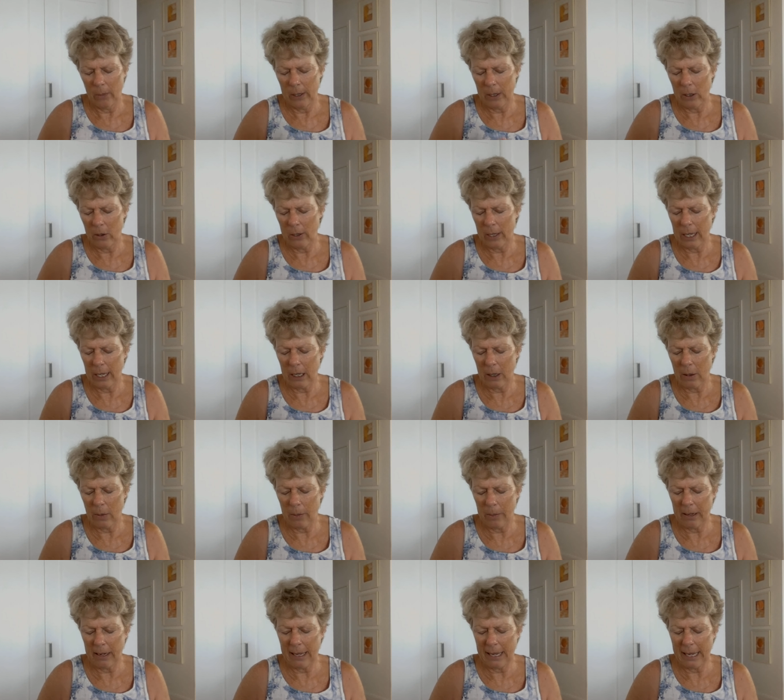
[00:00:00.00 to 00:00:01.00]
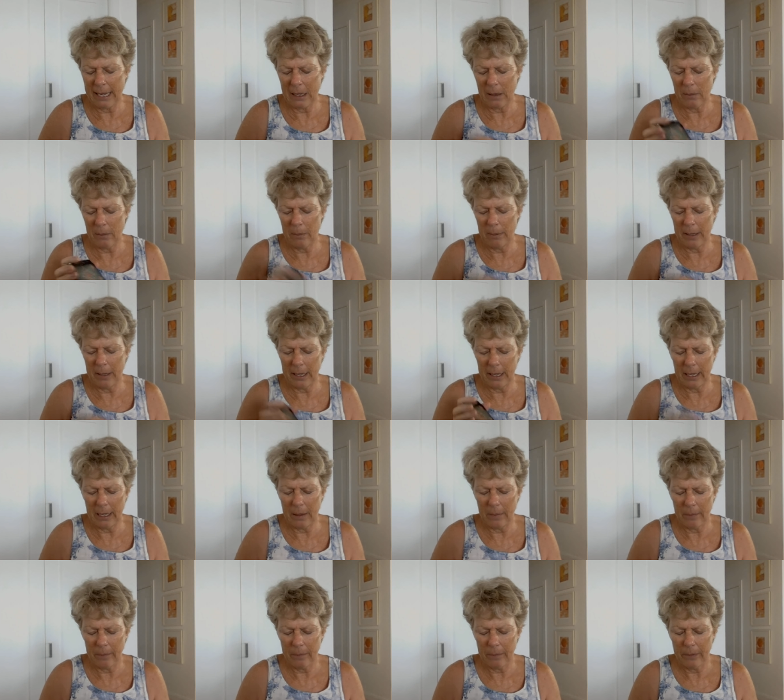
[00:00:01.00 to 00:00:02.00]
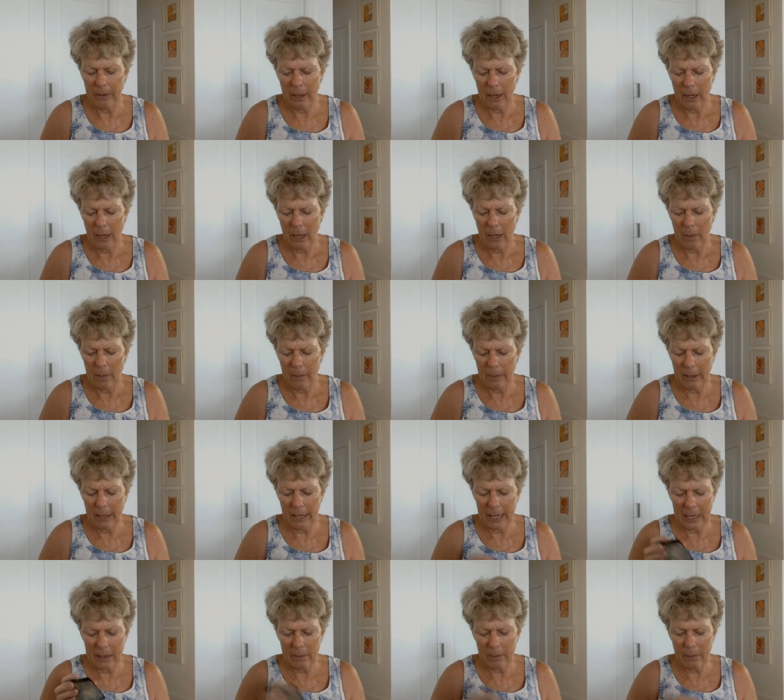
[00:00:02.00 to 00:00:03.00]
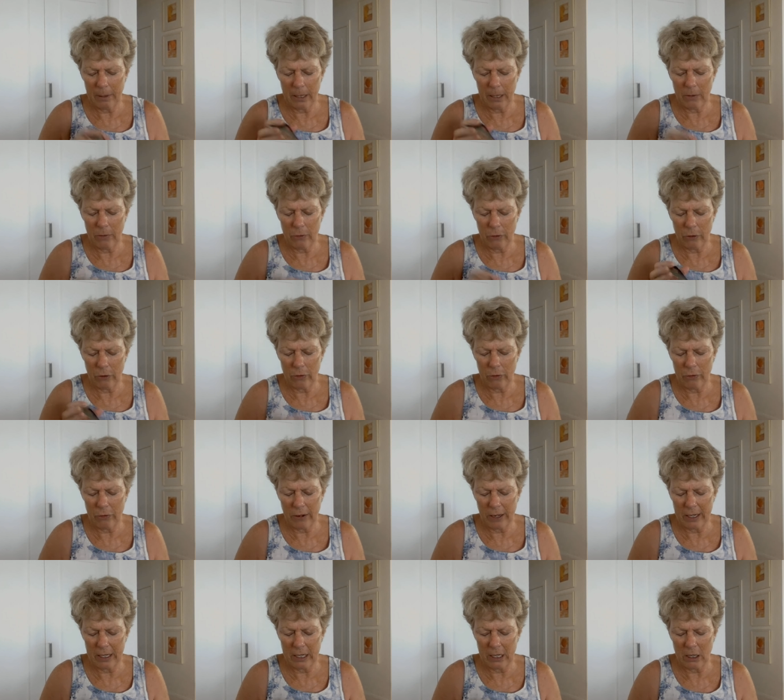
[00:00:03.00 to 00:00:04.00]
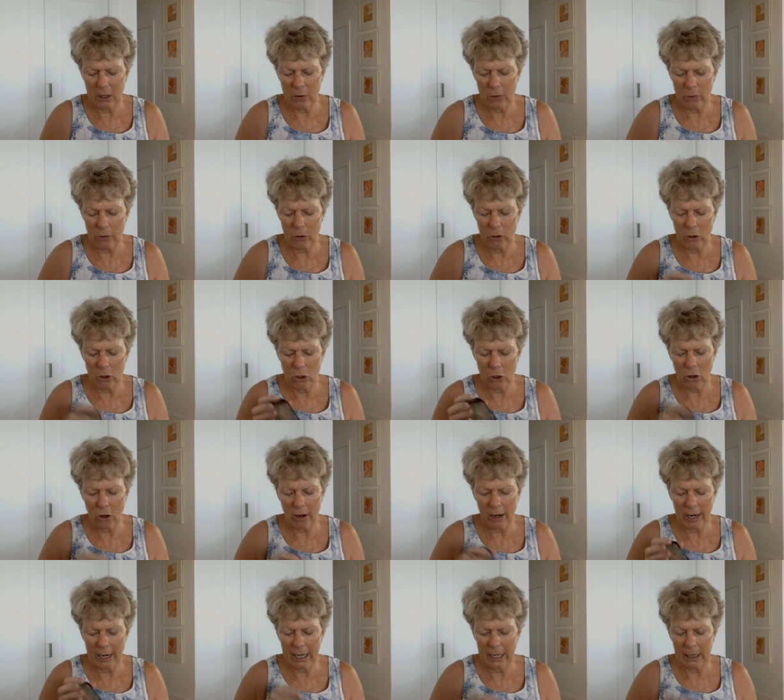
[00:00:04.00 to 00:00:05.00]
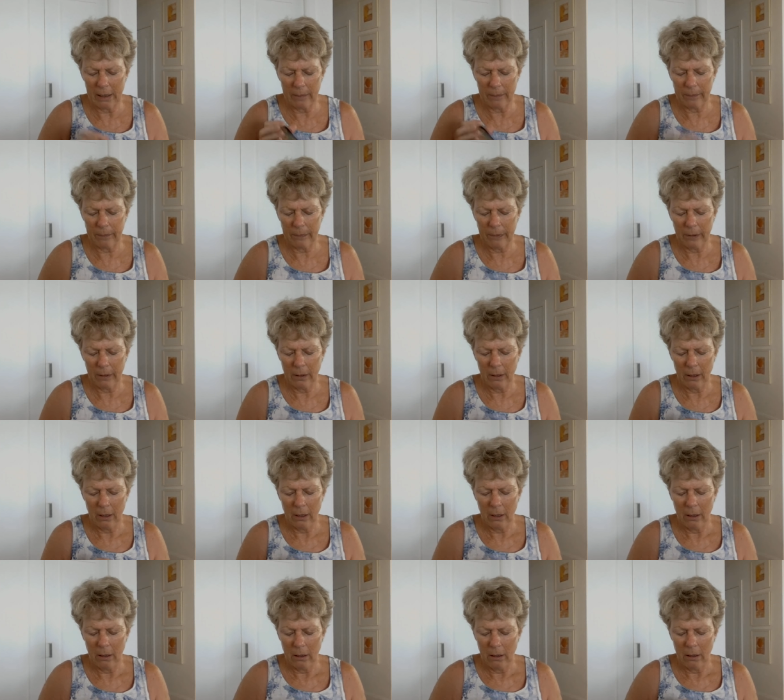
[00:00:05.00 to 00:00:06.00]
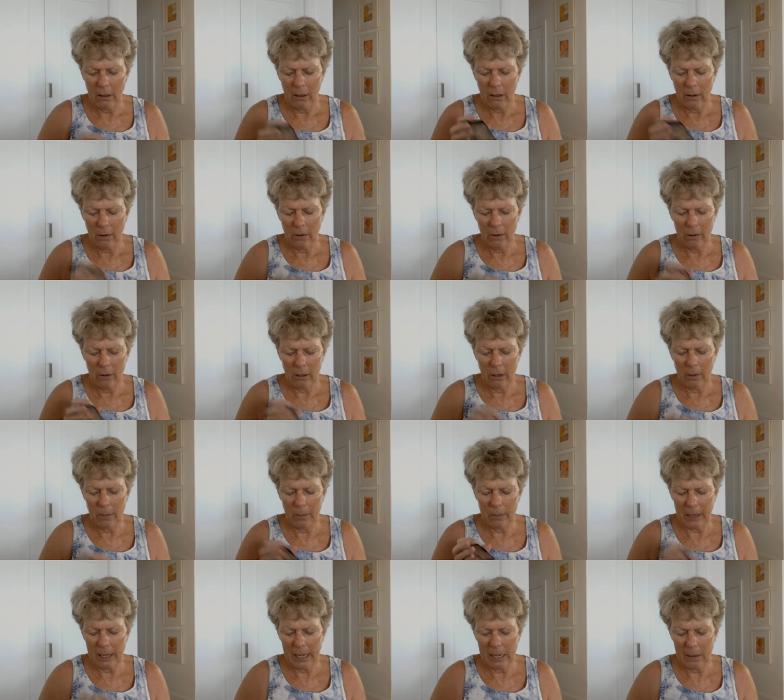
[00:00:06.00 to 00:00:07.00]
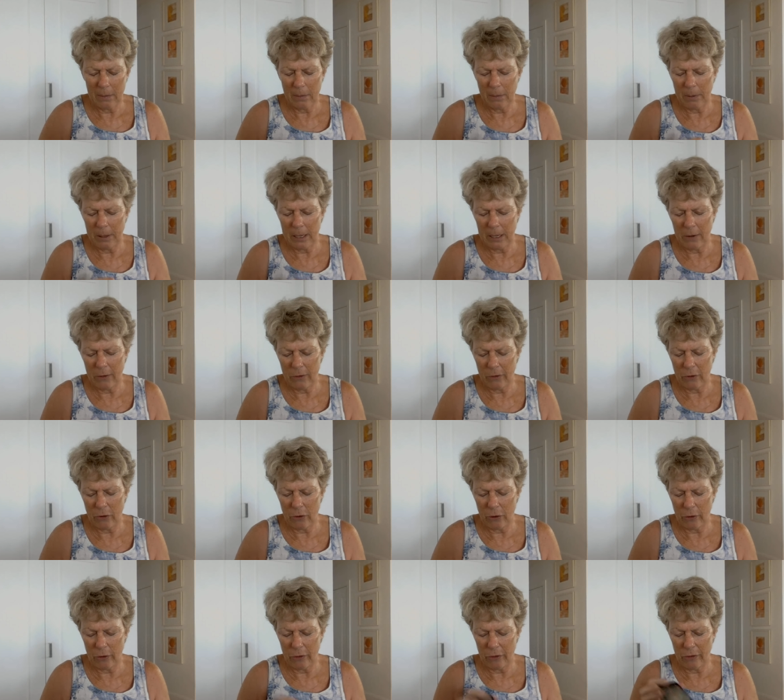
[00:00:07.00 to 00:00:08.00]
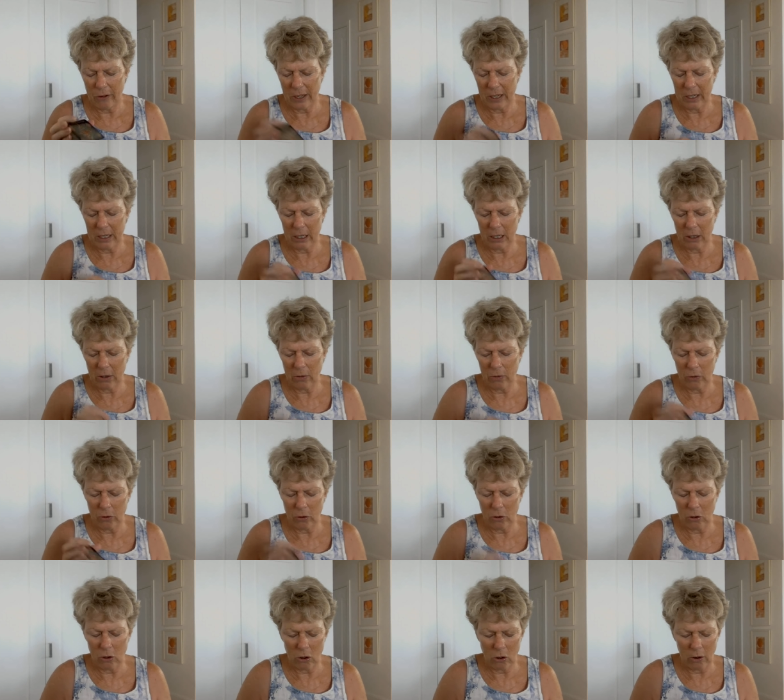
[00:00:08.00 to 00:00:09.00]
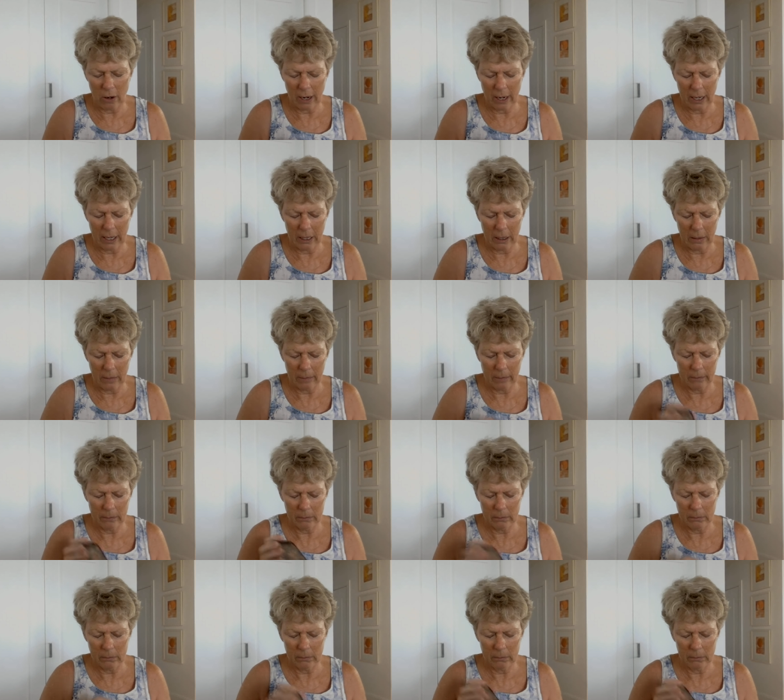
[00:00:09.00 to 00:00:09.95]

Are we looking at a plan B. Plan B for funding of Ukraine. The plan B for the funding of Ukraine.